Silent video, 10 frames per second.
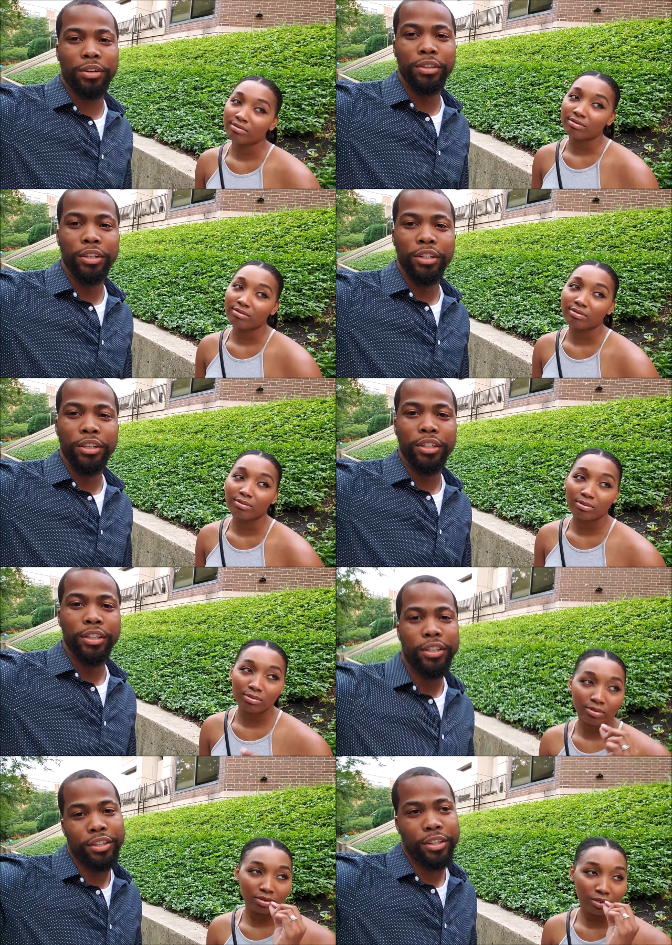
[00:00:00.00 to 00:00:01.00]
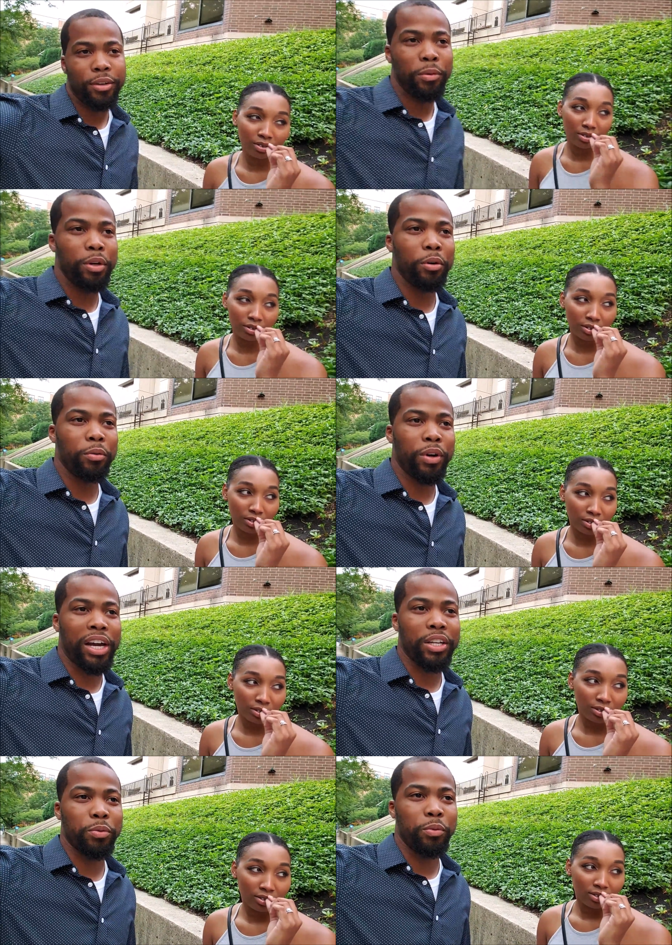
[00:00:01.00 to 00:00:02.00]
Speaker 1: So we're gonna. I
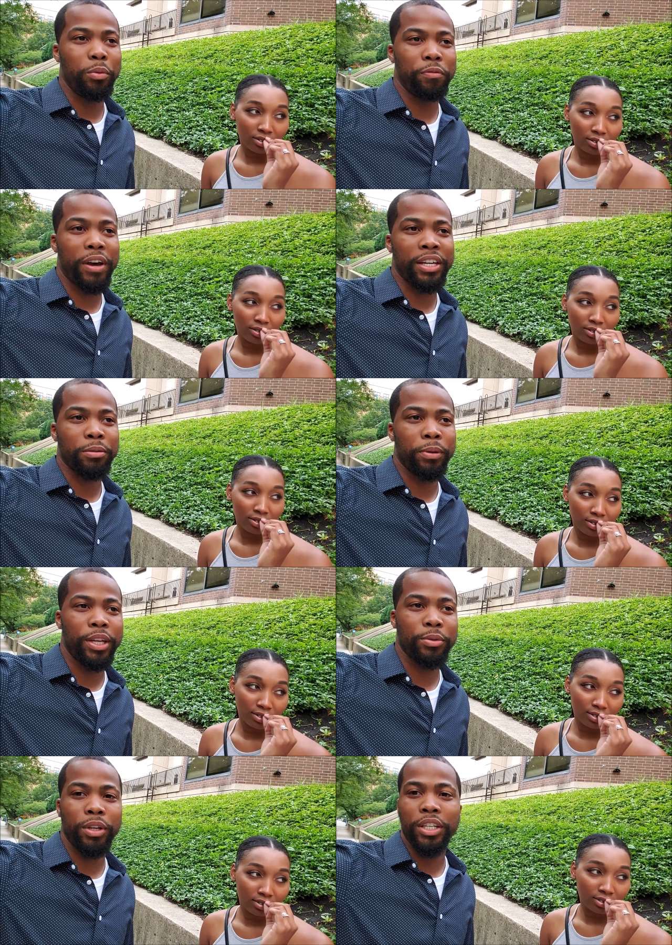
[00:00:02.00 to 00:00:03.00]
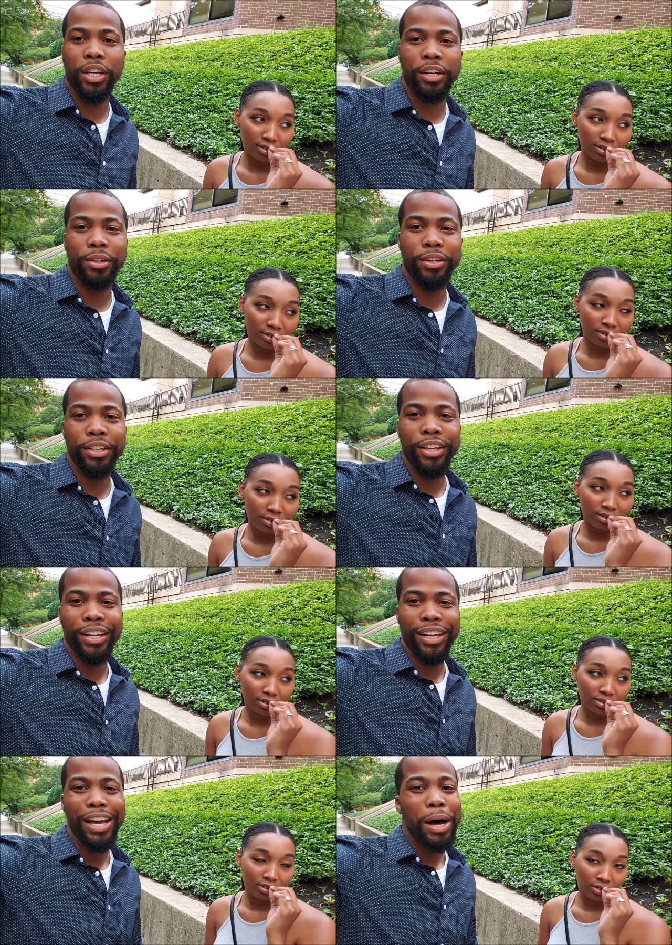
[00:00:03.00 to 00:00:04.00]
guess when we find some plans, we'll let y'all know.
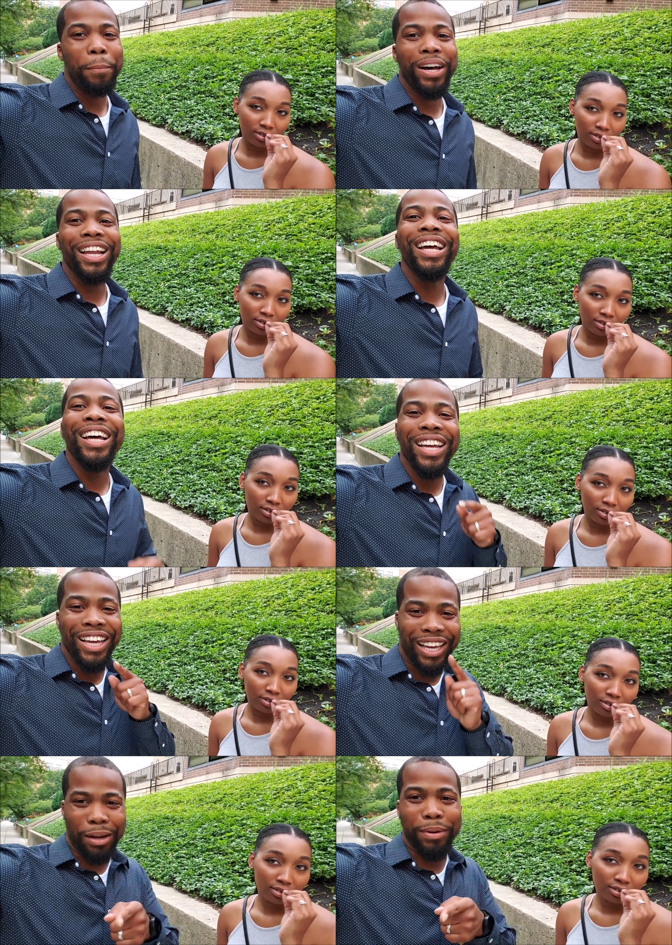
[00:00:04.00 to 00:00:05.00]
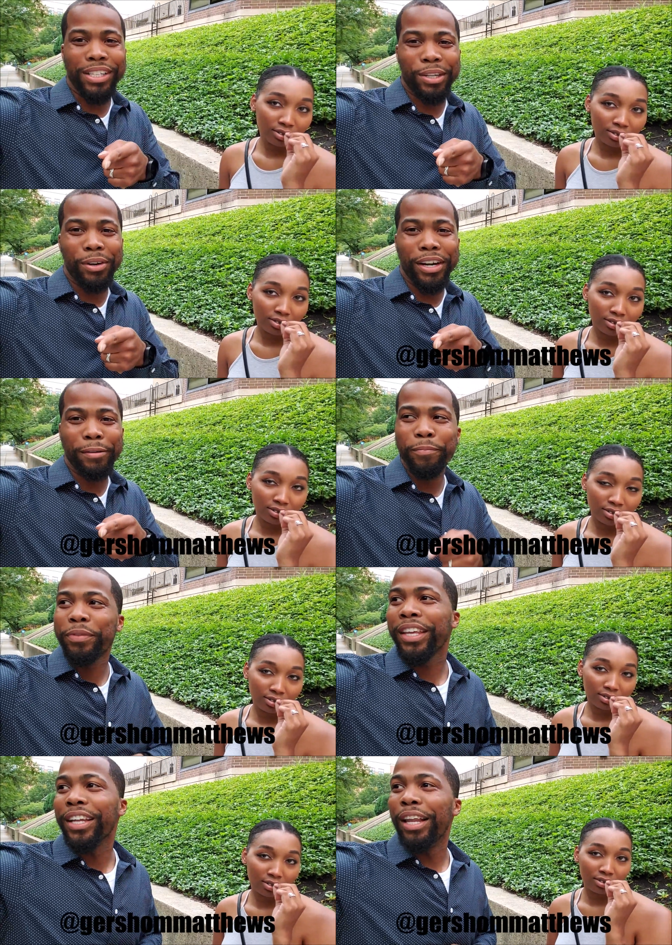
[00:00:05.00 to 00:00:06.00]
But hit up my Instagram,
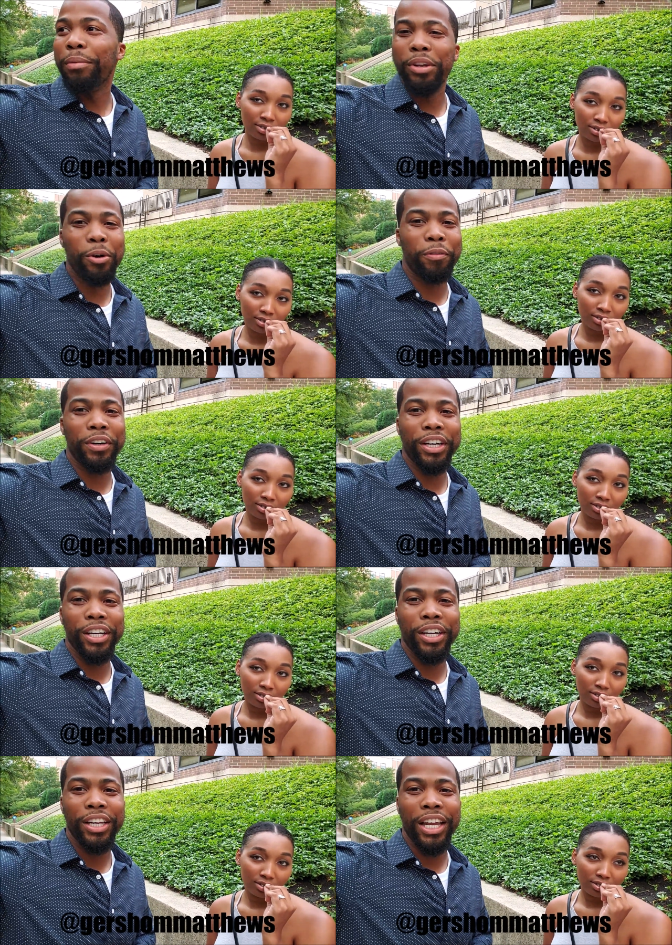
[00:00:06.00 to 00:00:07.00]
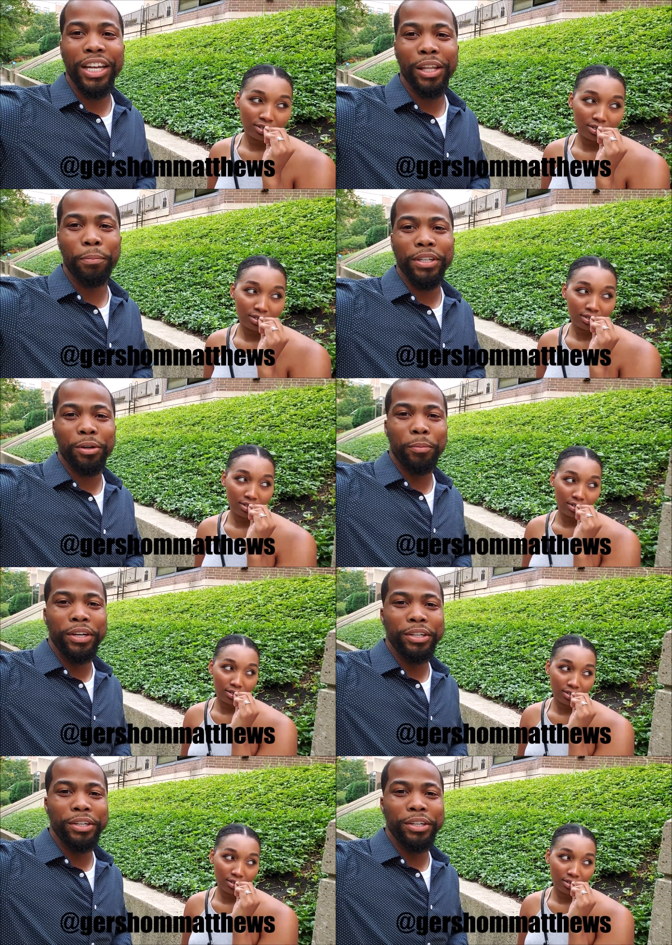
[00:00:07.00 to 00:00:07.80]
Let me know if any other pressure on me